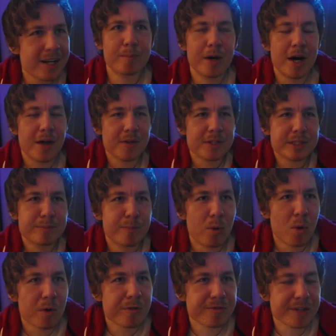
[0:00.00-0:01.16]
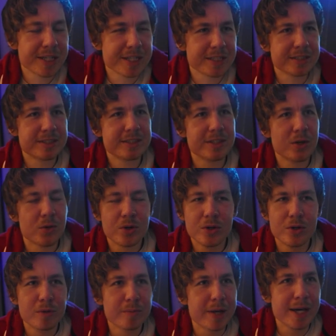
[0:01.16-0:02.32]
Wow, this morphing is so
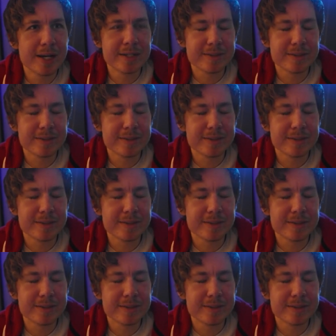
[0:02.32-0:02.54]
cool, man.